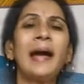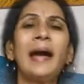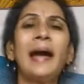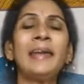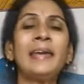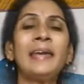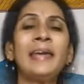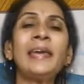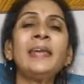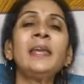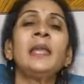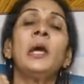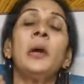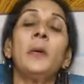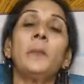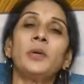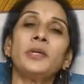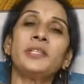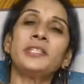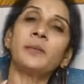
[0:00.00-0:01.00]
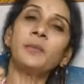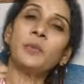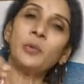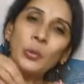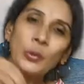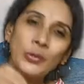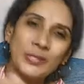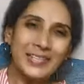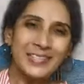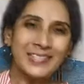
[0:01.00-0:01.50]
And again, put some
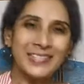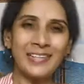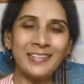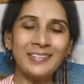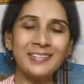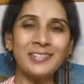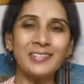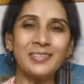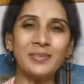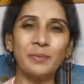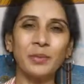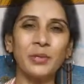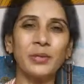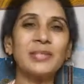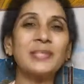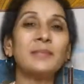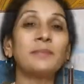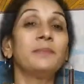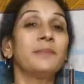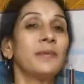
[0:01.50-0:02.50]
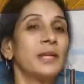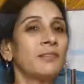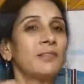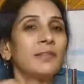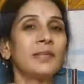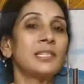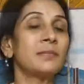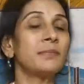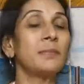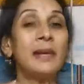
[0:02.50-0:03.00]
rose essence because
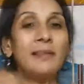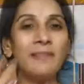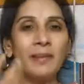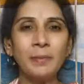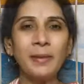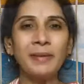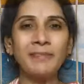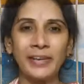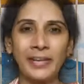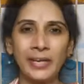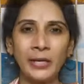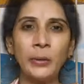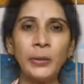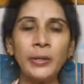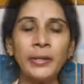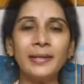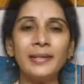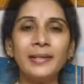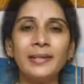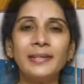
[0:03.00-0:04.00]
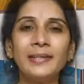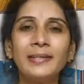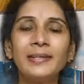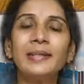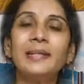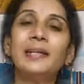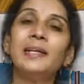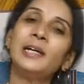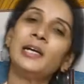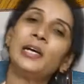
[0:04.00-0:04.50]
the smell will be very good.
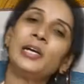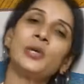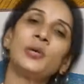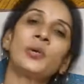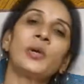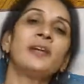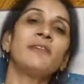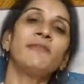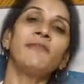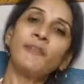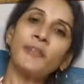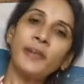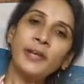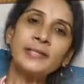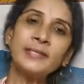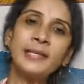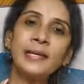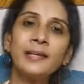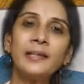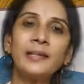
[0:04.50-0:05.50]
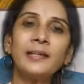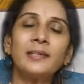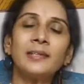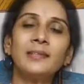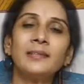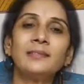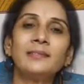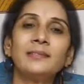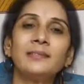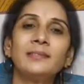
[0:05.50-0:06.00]
You can freeze it.
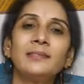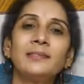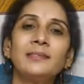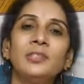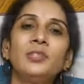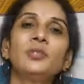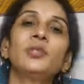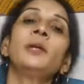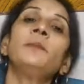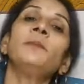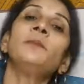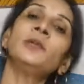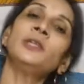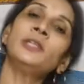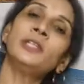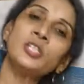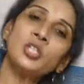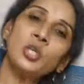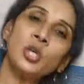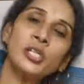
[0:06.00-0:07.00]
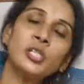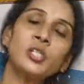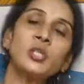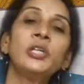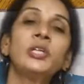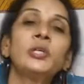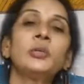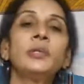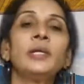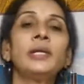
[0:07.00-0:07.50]
You can put this also
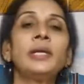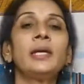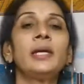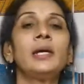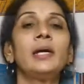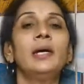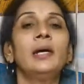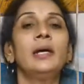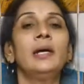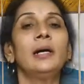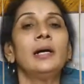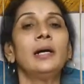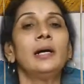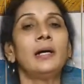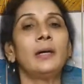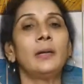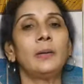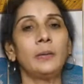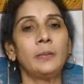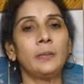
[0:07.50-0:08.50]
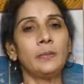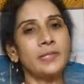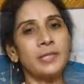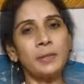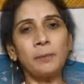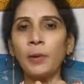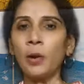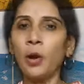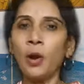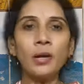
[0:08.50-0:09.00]
into the
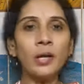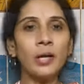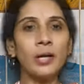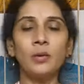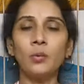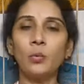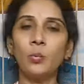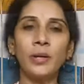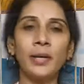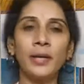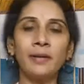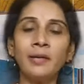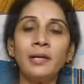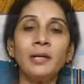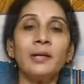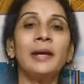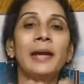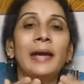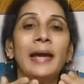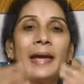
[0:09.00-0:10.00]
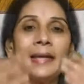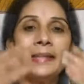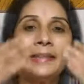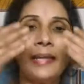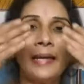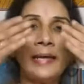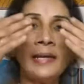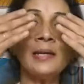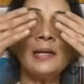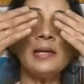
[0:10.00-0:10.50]
Ziploc, whatever. And
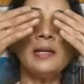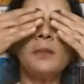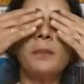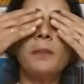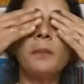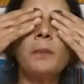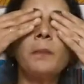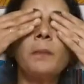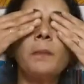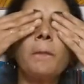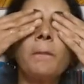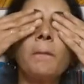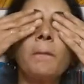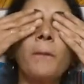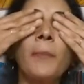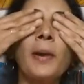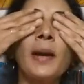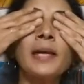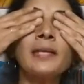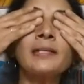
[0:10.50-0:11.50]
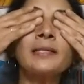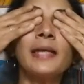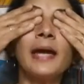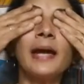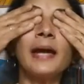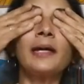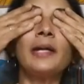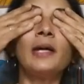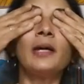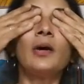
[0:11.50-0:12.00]
then place
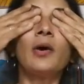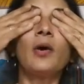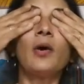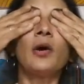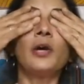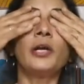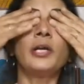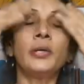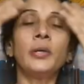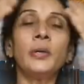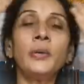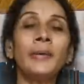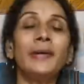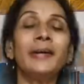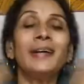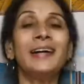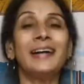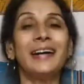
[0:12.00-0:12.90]
that onto your